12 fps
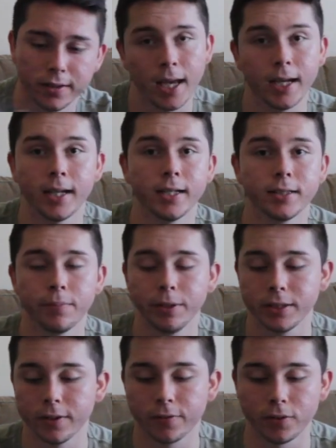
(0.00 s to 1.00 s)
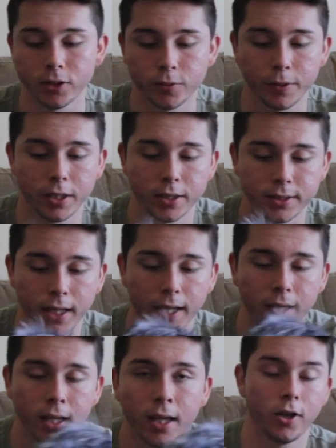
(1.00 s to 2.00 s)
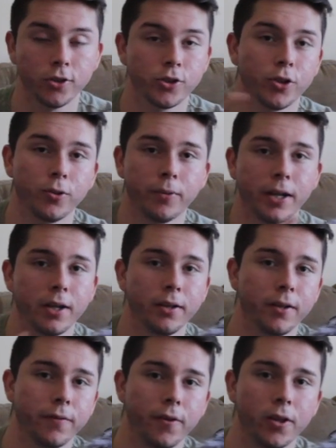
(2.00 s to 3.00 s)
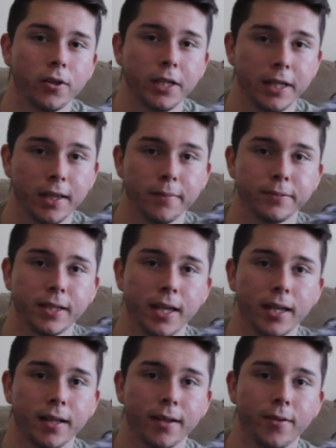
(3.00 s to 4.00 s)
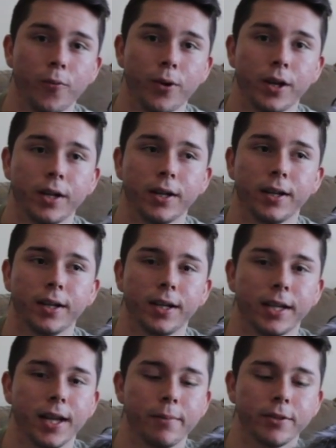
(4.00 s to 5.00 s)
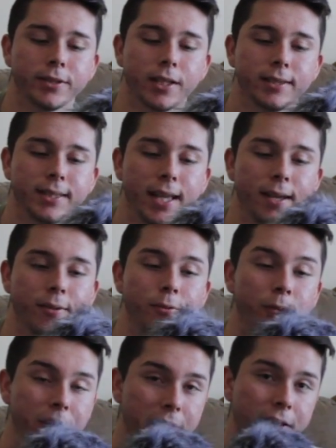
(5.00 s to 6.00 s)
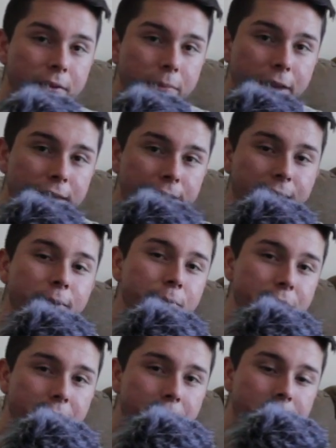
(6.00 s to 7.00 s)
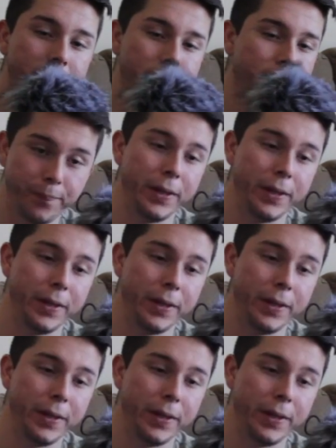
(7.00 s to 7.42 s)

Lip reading: and it is a big difference because like, I'll show you right now in the following clips like what a camera sounds like without a mic and with a mic.